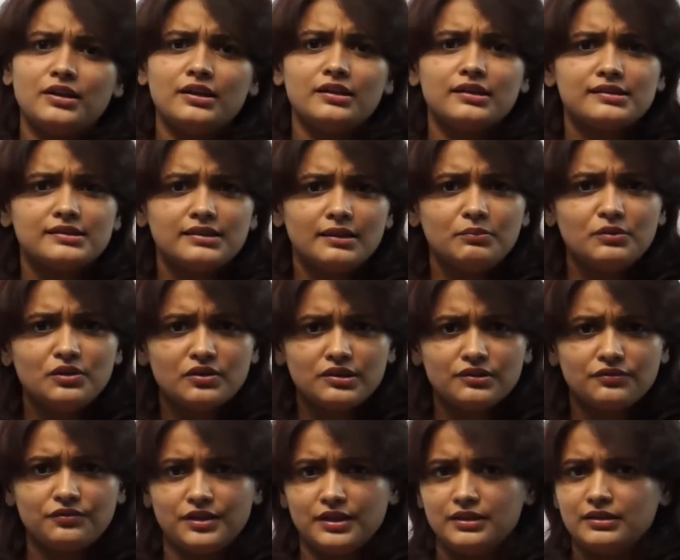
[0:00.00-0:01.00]
You can accept your
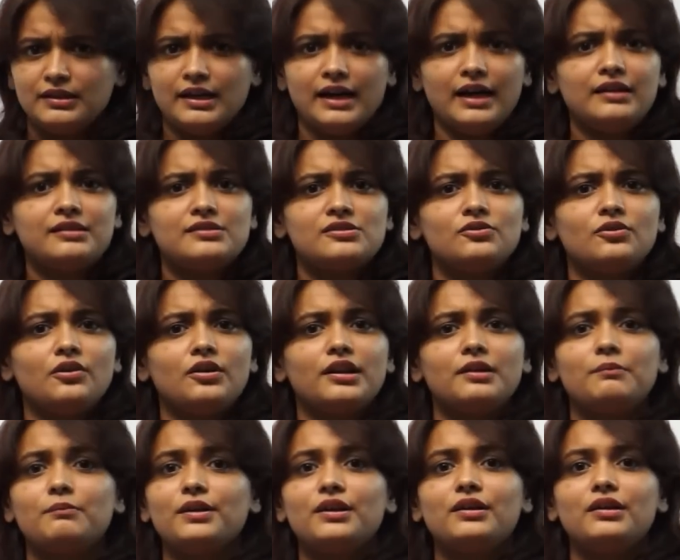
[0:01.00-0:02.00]
defeat. That's
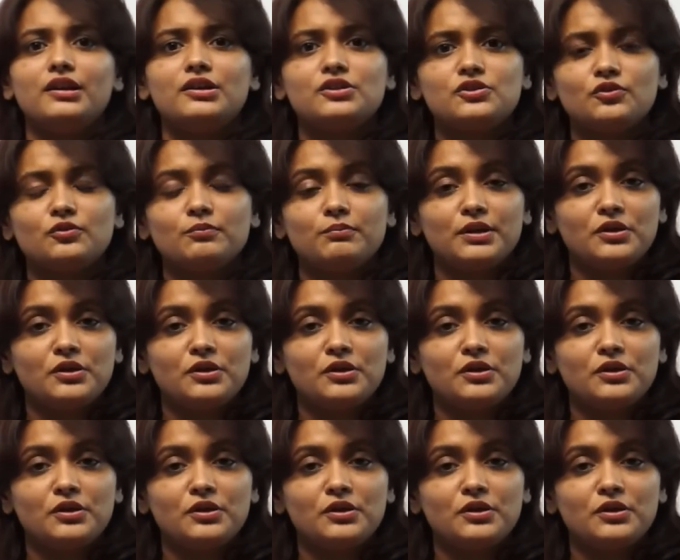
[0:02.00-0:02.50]
not a big issue,